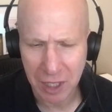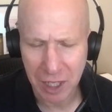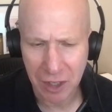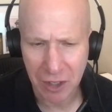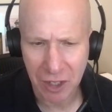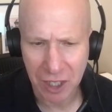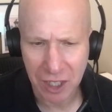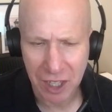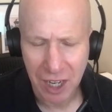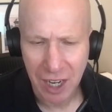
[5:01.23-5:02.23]
late
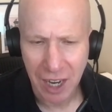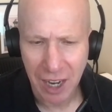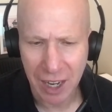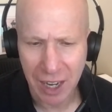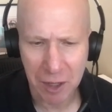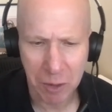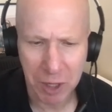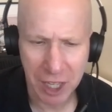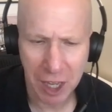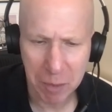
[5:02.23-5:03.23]
30s. And when
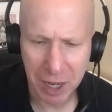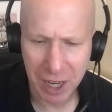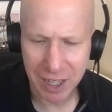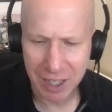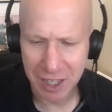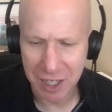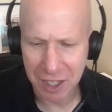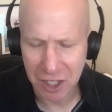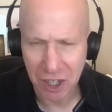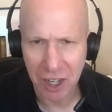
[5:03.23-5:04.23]
he came back, he
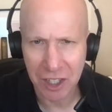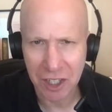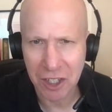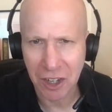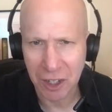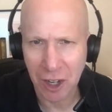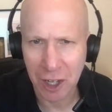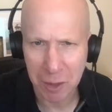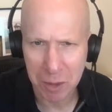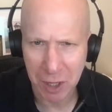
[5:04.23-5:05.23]
decided to start
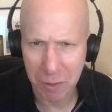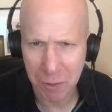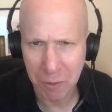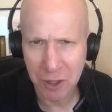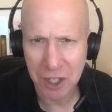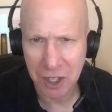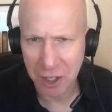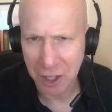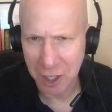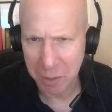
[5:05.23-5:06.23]
calling himself. First, he started
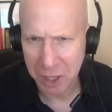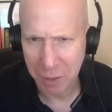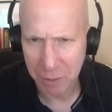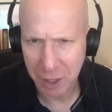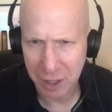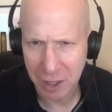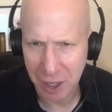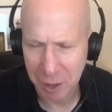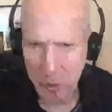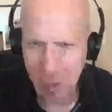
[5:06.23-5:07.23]
calling himself
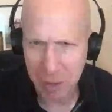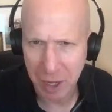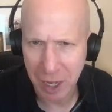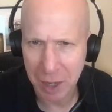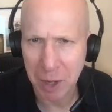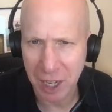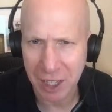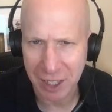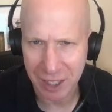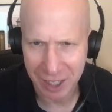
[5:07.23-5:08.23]
um,
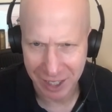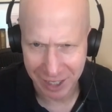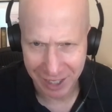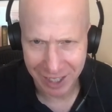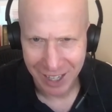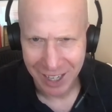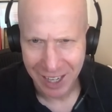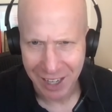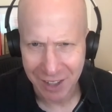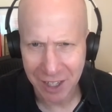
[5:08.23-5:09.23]
M.L. King,
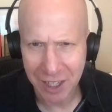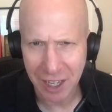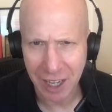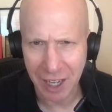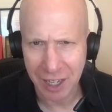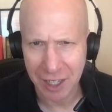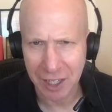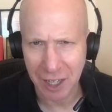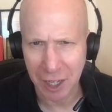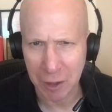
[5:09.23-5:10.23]
and then he added
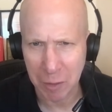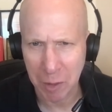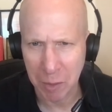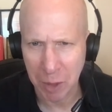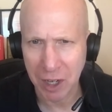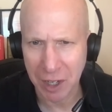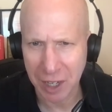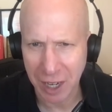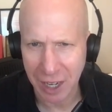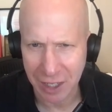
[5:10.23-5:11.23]
um,
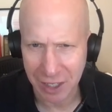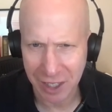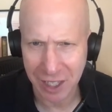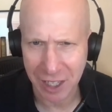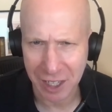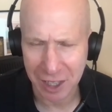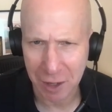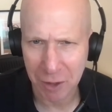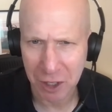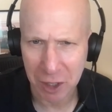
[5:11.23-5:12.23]
Martin L. King, and then
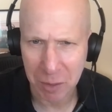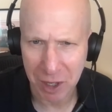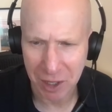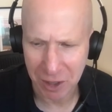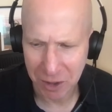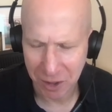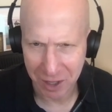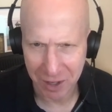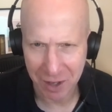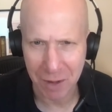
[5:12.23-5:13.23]
eventually Martin Luther.
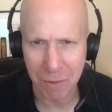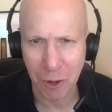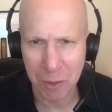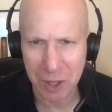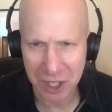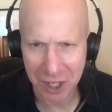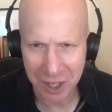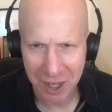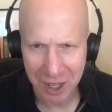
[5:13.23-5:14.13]
And he informed his son